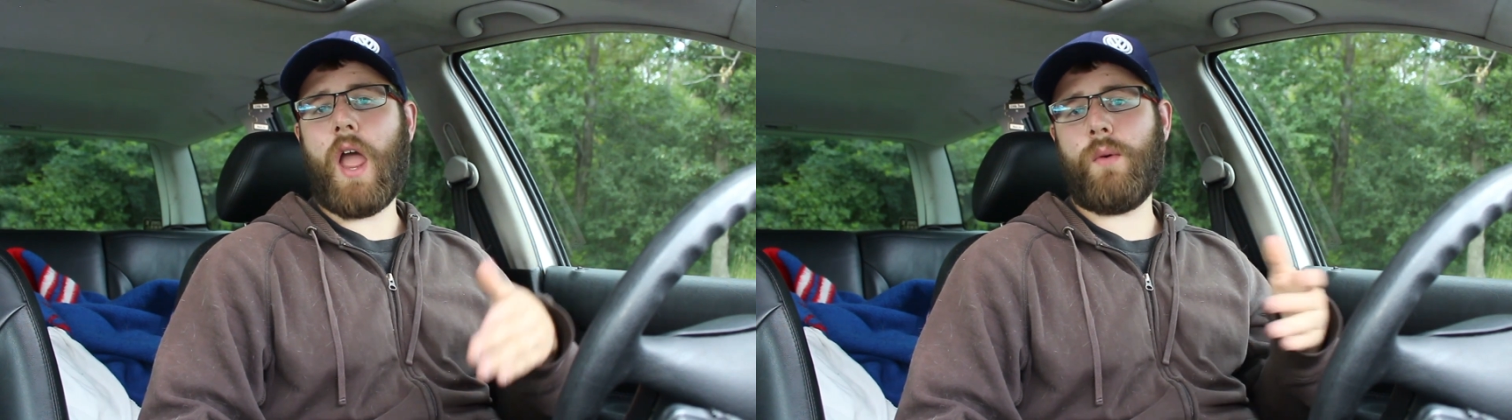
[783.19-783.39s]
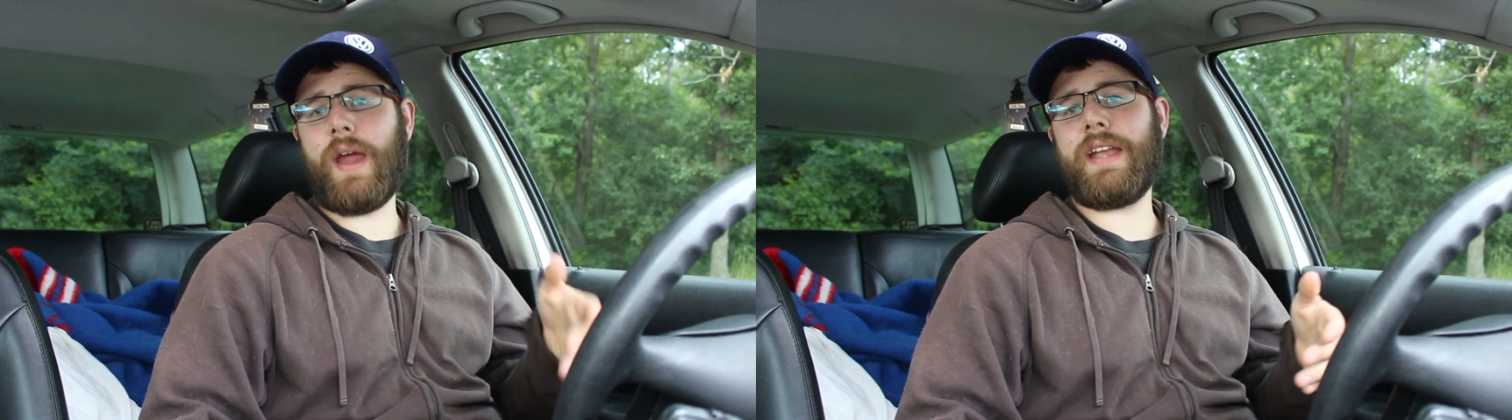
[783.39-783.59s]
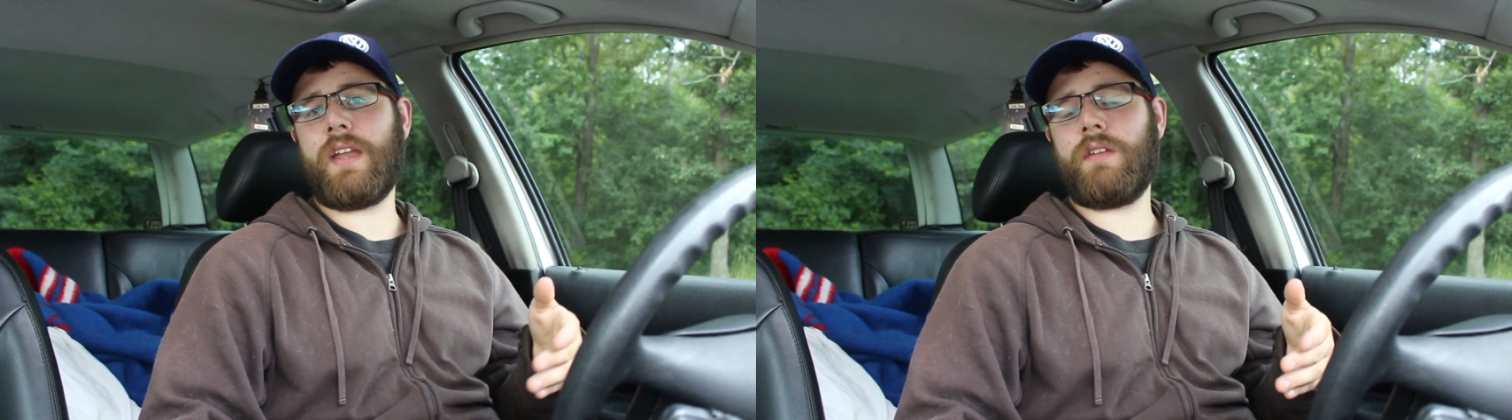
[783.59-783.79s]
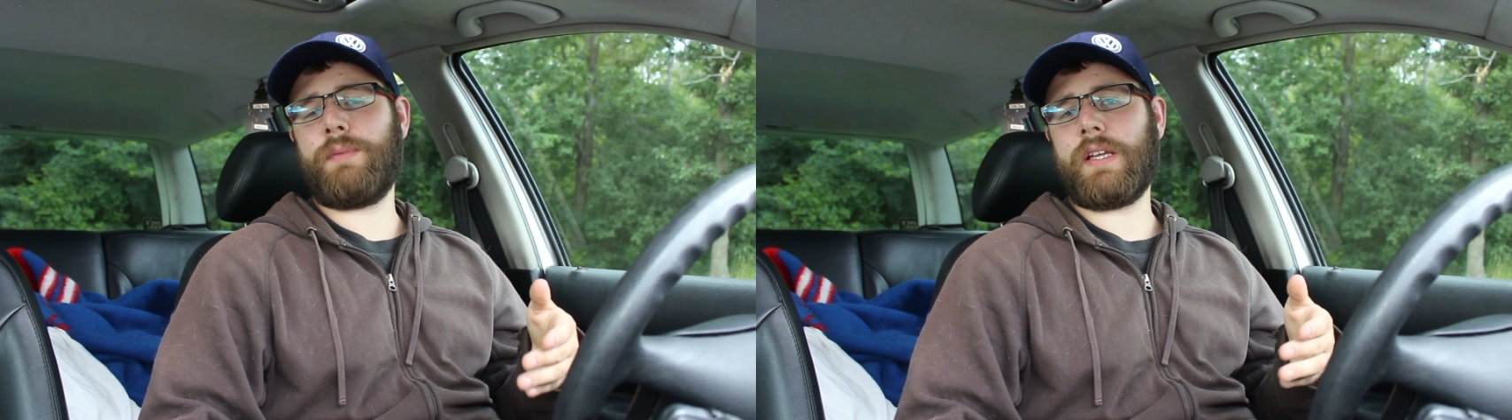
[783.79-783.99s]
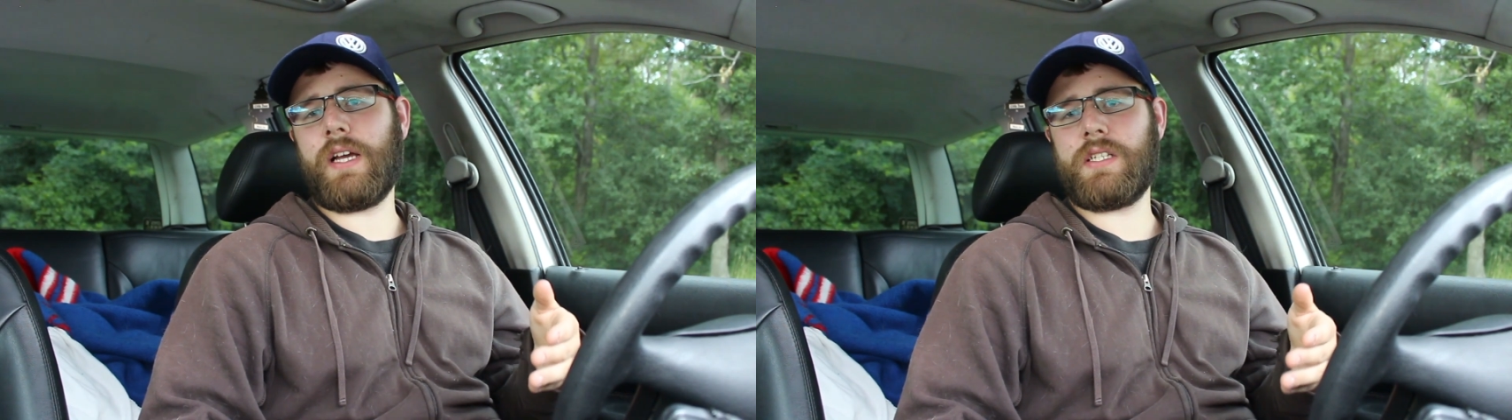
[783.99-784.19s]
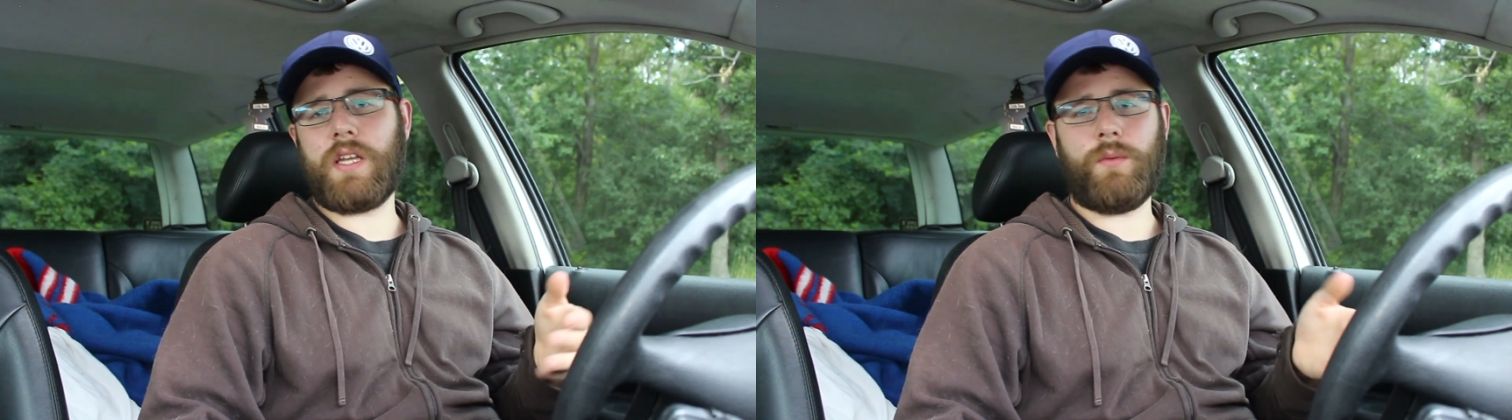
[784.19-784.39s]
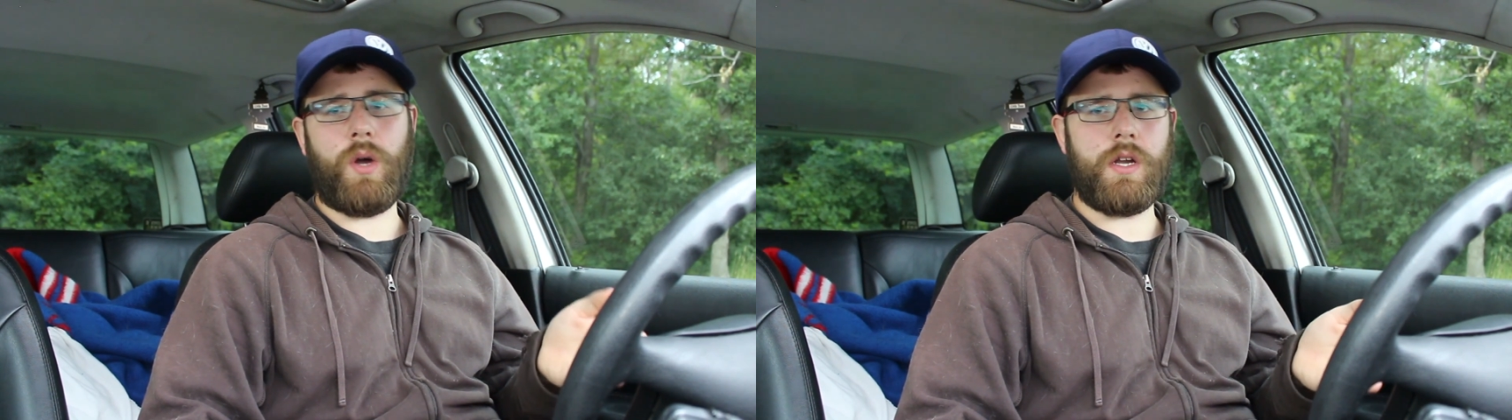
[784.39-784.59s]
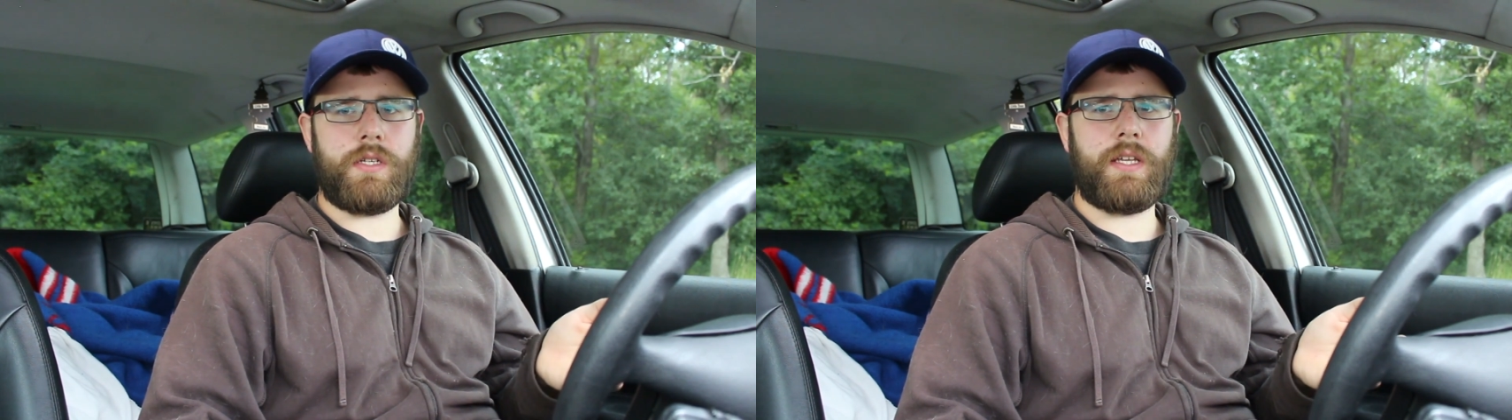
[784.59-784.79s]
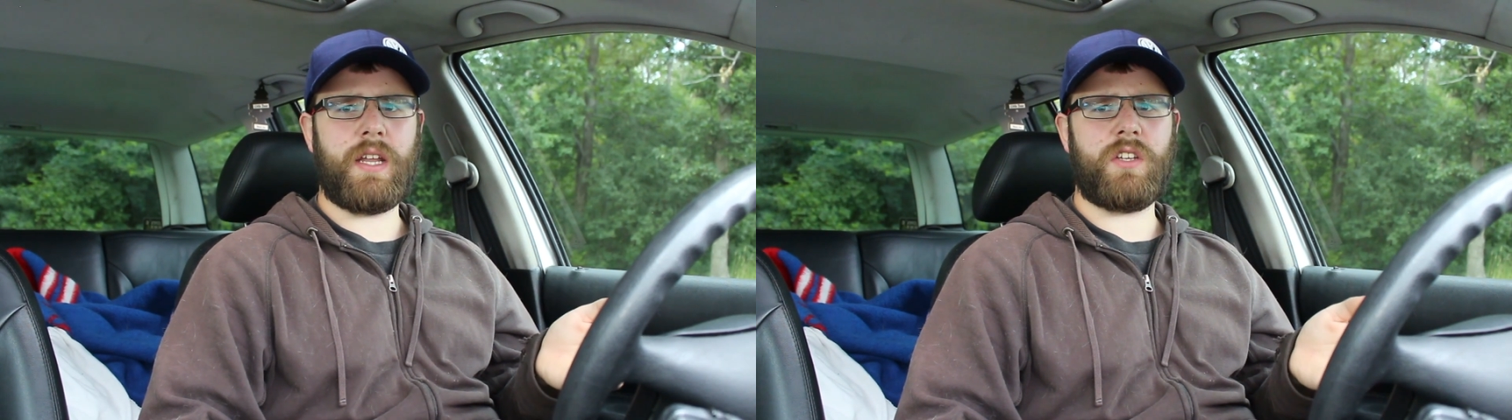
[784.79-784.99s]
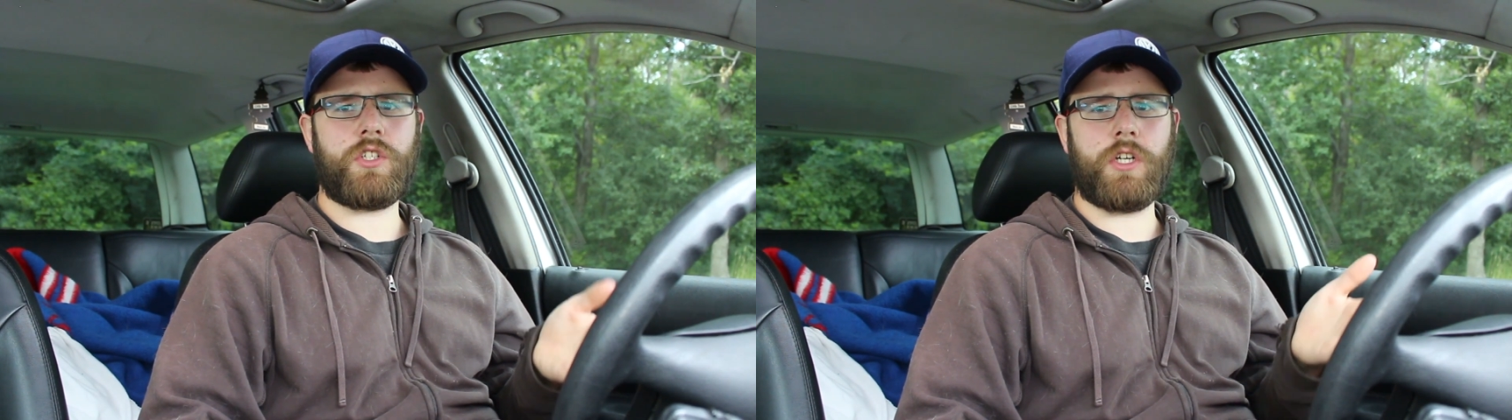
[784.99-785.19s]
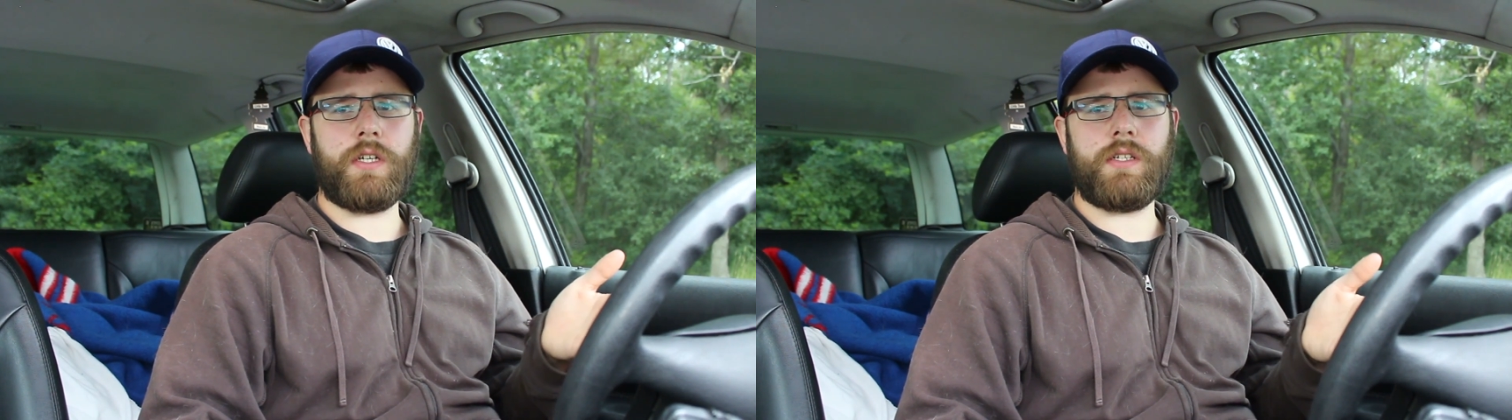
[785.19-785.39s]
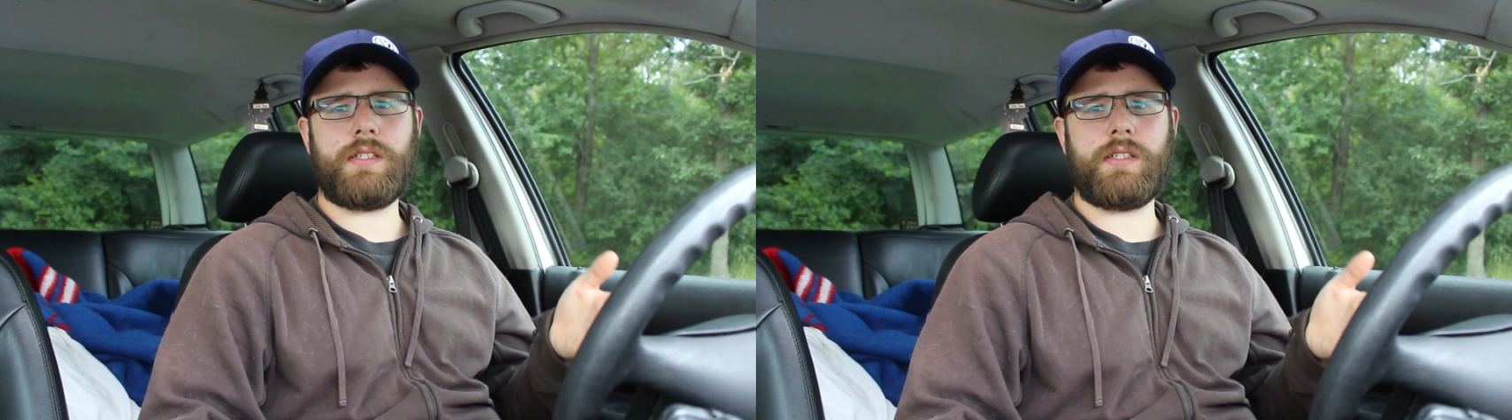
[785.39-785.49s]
I waited because I wanted to get insurance